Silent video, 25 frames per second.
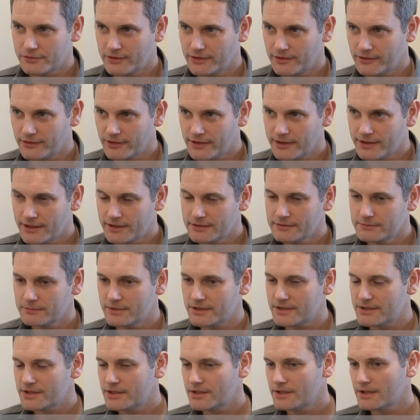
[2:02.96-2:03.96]
casino,
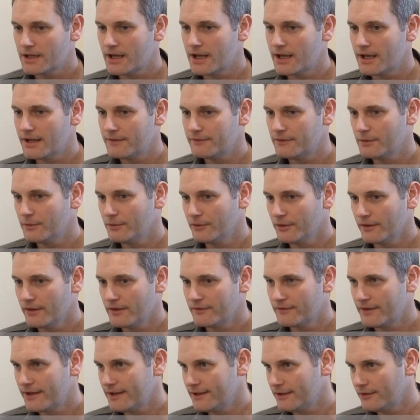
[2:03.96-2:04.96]
which if it was on the
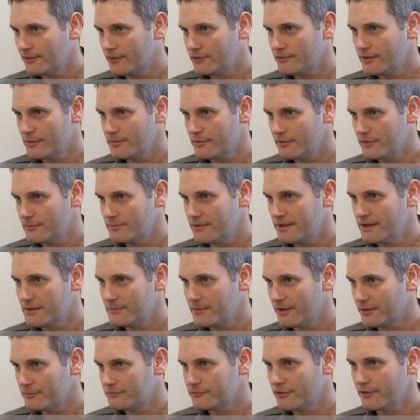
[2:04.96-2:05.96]
Vegas Strip, it would be the
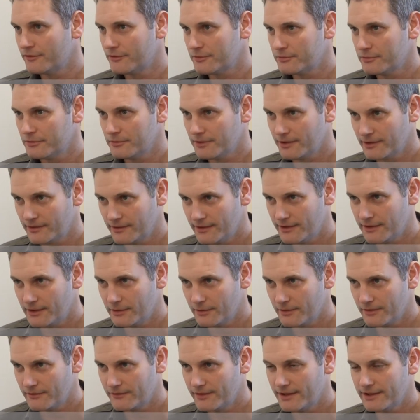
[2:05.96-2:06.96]
most profitable casino
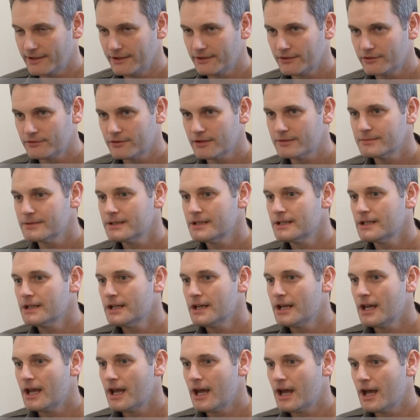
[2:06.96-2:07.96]
on the Vegas Strip.
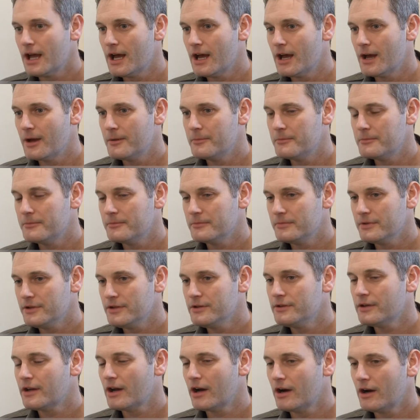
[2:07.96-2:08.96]

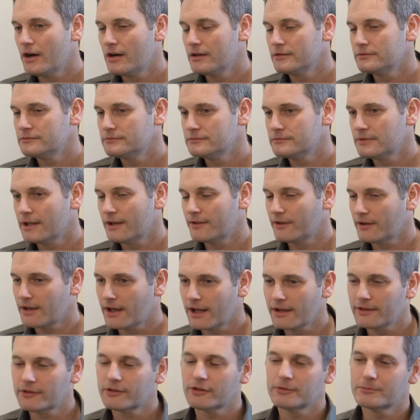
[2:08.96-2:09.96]
You can't, as a
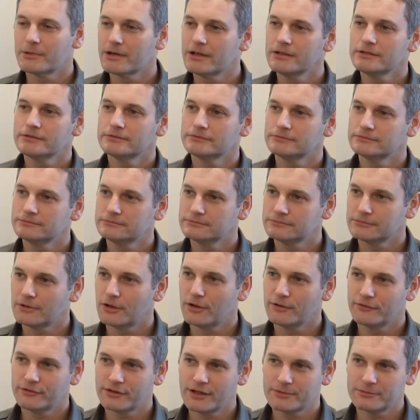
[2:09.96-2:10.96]
customer
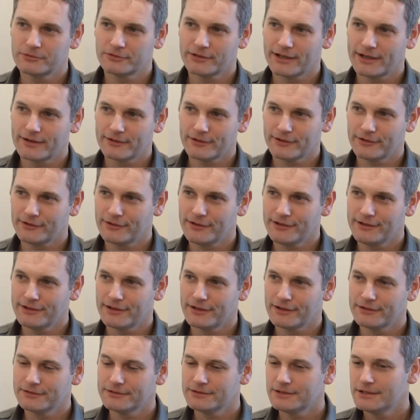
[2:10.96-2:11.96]
of Double Down
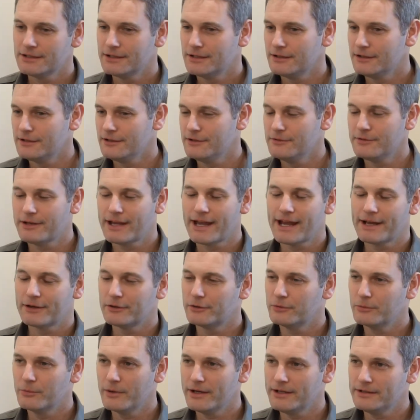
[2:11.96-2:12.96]
Casino, you
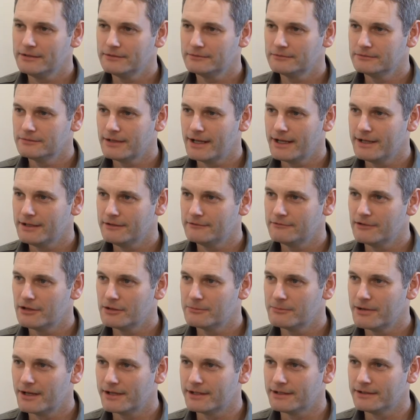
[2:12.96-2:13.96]
cannot win any real
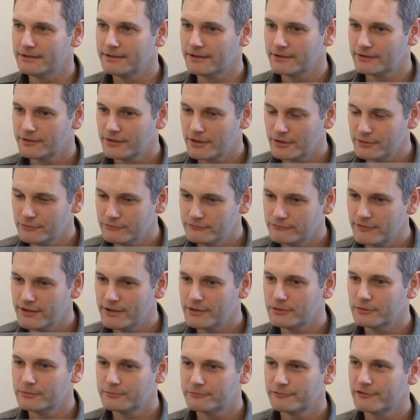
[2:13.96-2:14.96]
money. There's no
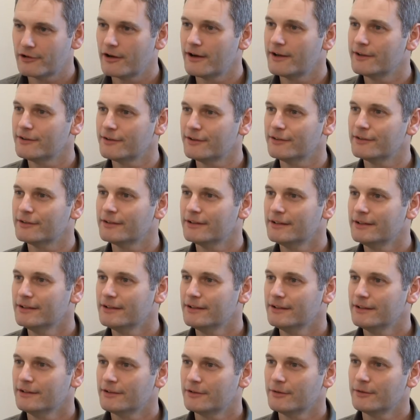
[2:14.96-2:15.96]
real prizes,
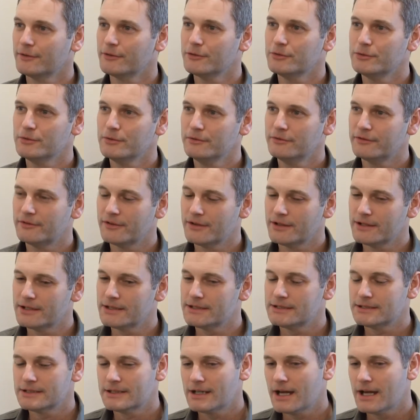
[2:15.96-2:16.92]
so it's all for